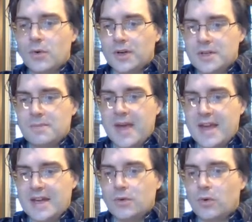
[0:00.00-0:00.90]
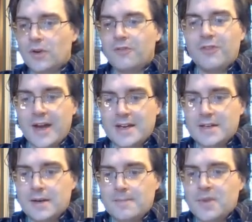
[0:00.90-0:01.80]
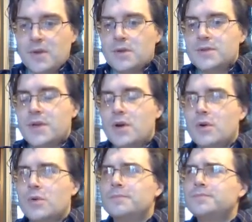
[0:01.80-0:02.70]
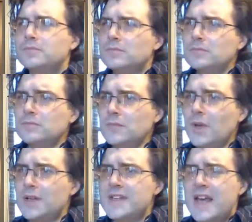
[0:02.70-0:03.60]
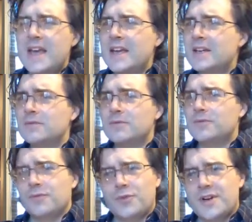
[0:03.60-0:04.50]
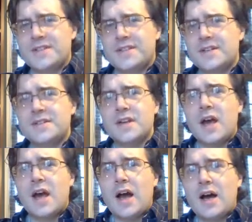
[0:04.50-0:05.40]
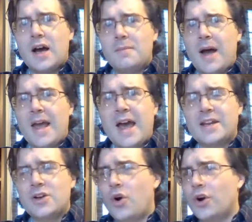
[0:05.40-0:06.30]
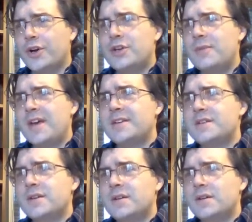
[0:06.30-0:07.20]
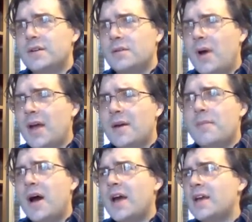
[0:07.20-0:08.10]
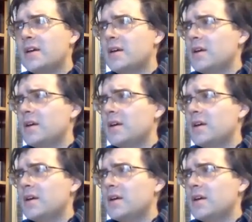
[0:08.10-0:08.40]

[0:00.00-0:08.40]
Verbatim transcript: or a debate or a fight. So saying, for instance, um, I had an argument, my, my,